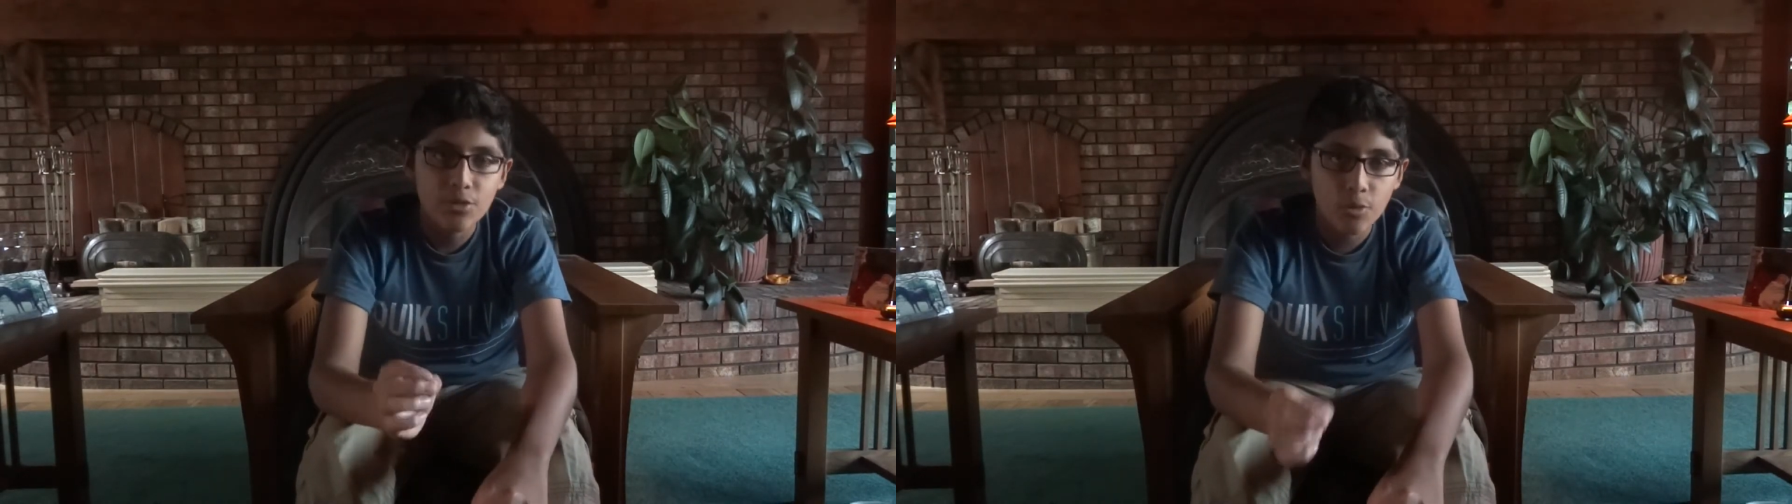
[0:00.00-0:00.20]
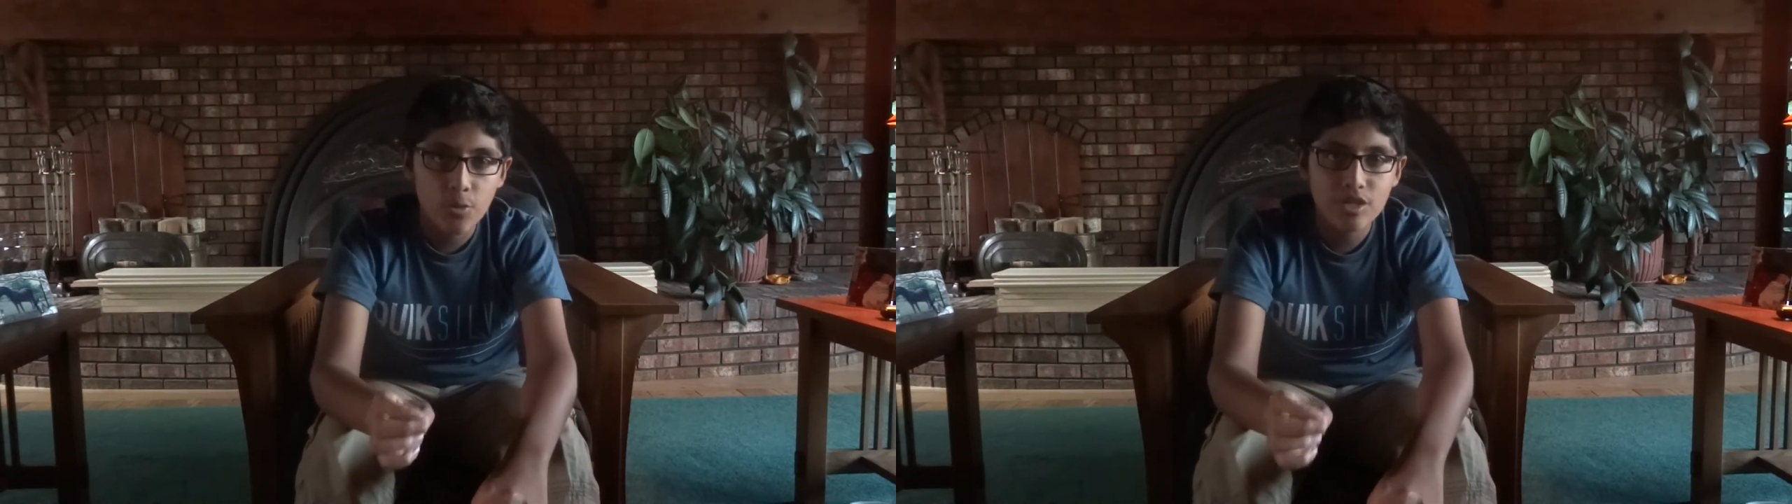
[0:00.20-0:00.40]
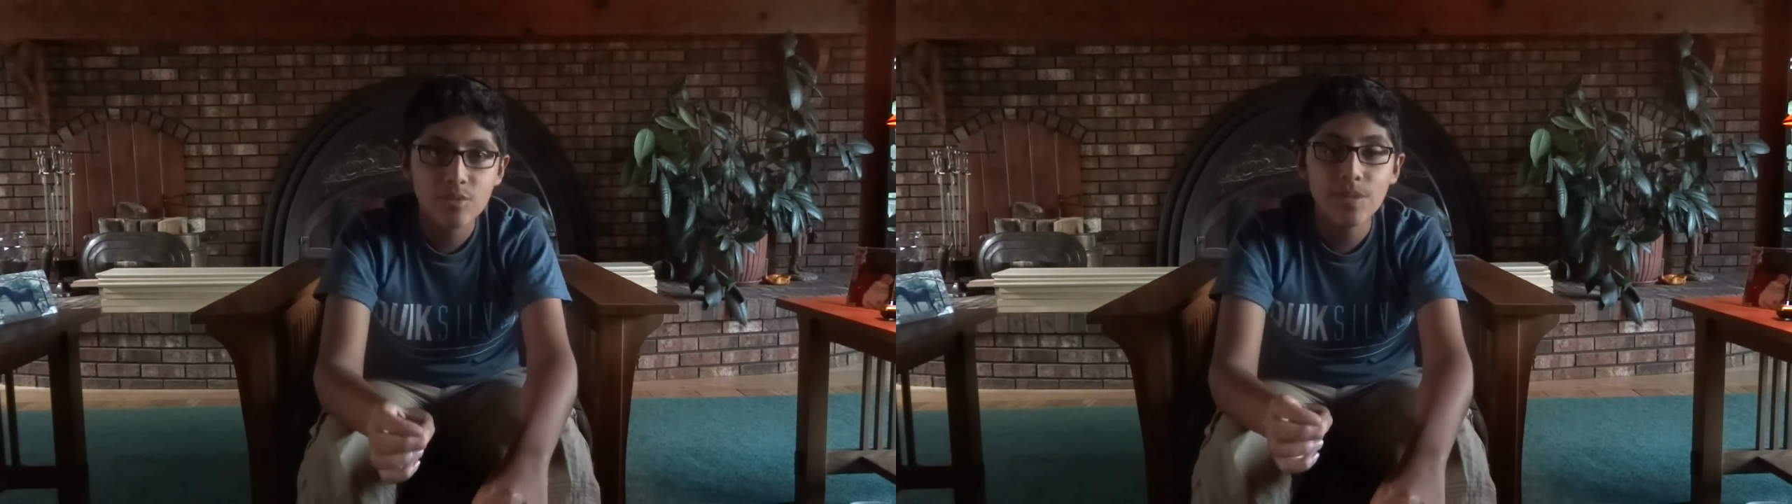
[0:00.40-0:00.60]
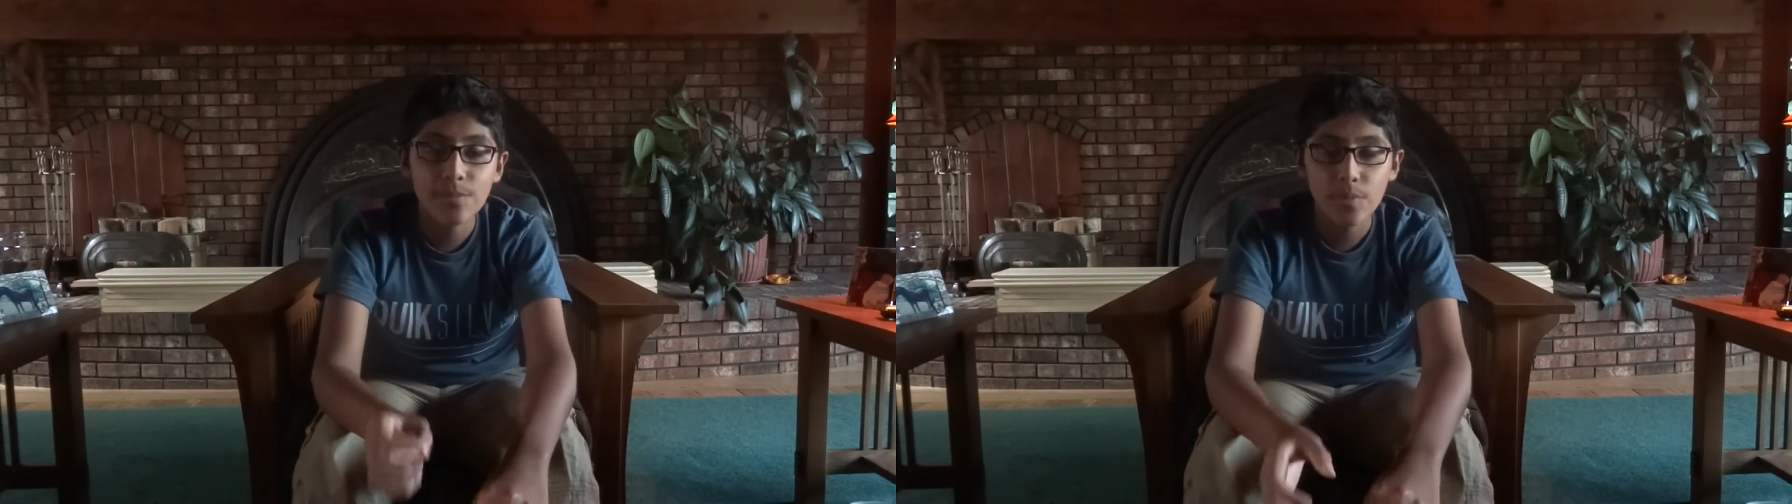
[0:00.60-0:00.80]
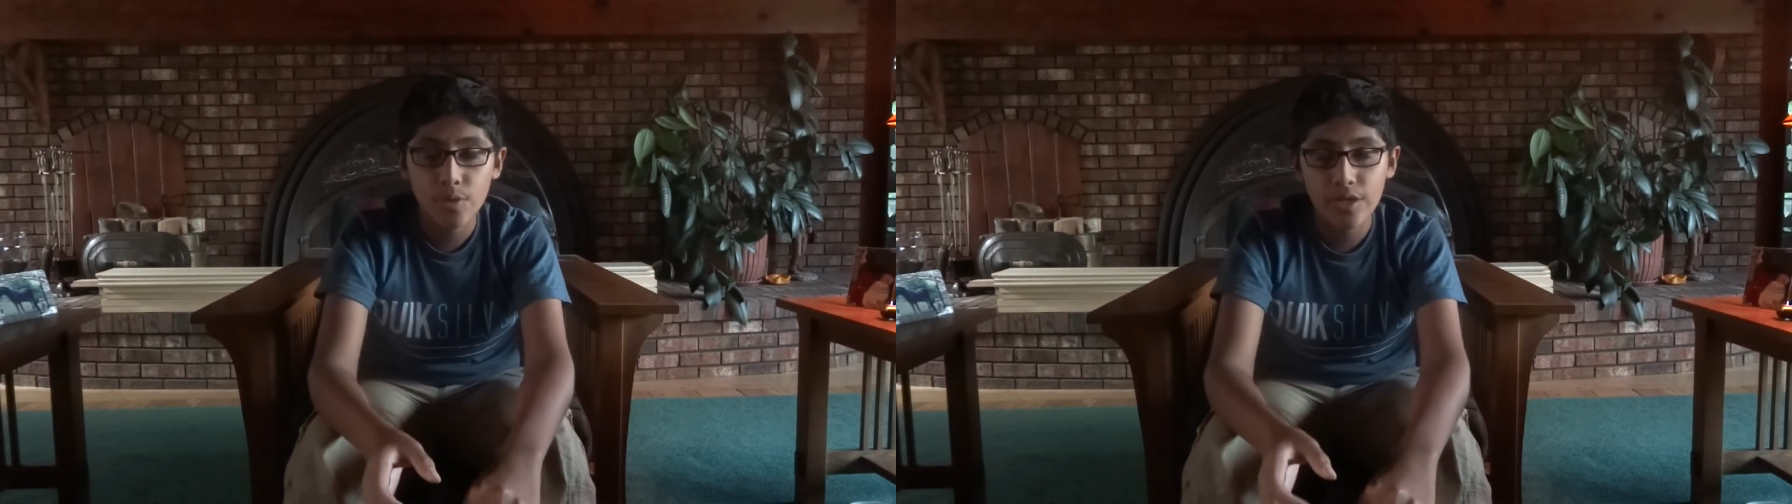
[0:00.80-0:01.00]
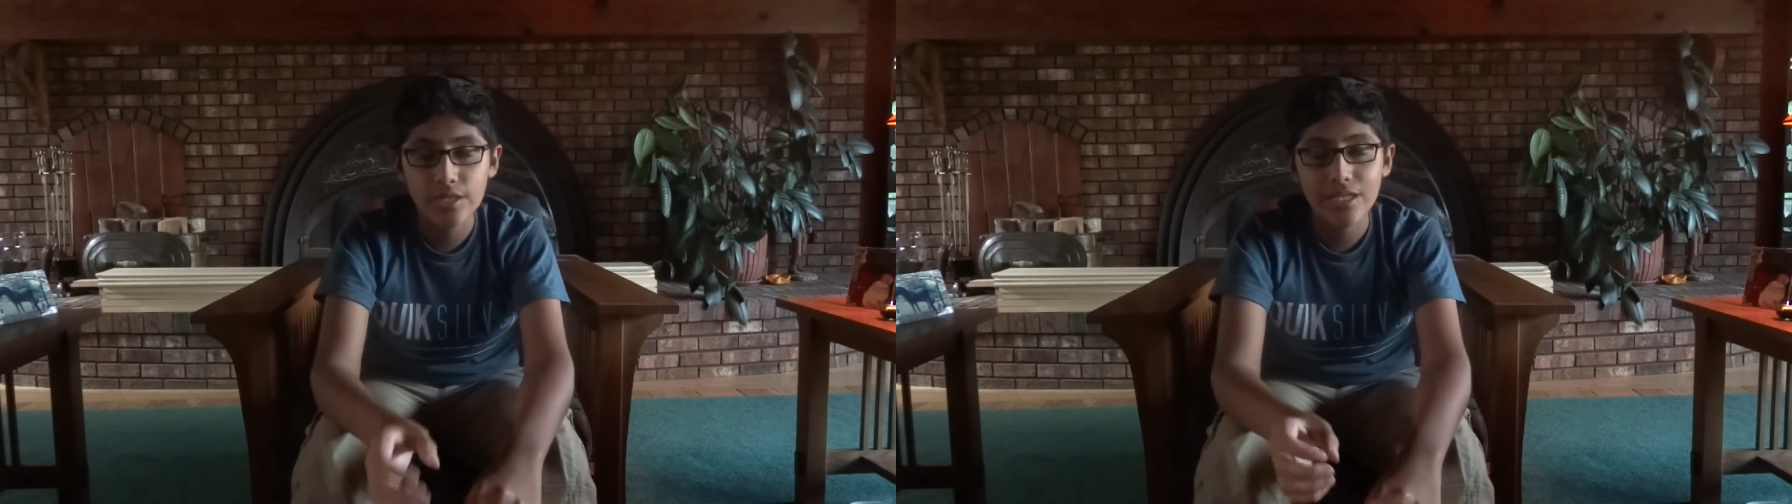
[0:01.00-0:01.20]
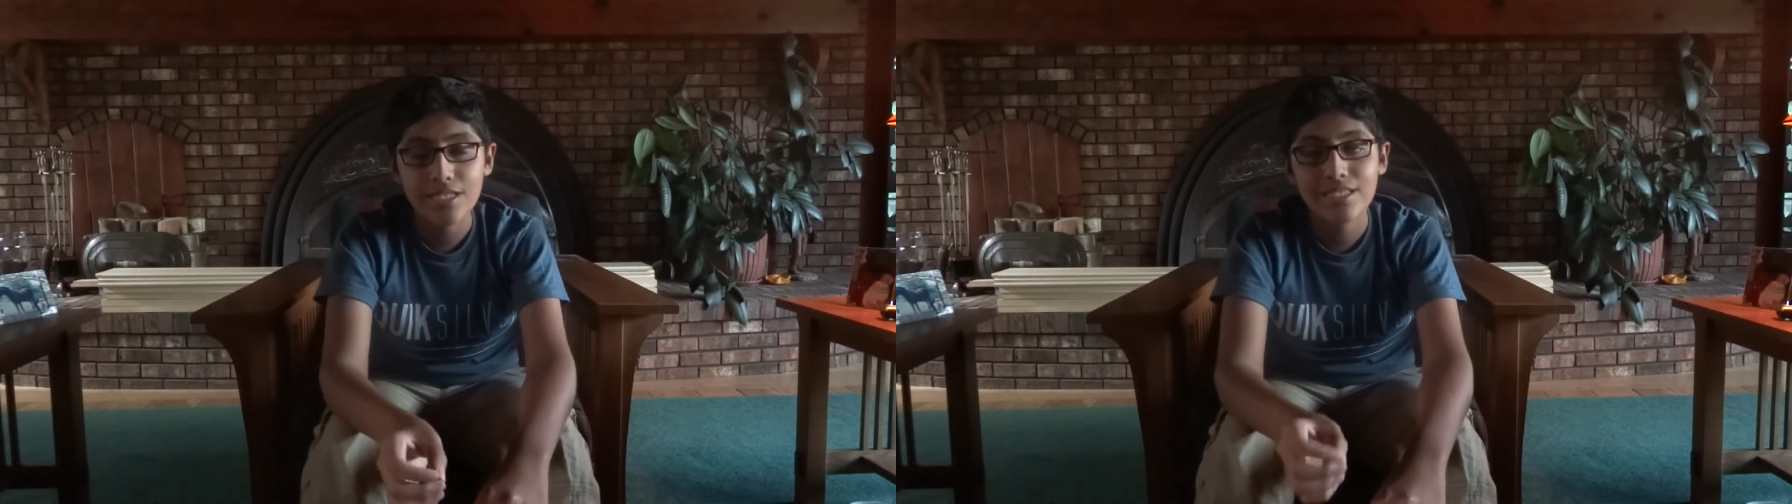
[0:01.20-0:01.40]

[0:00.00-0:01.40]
request to be buried next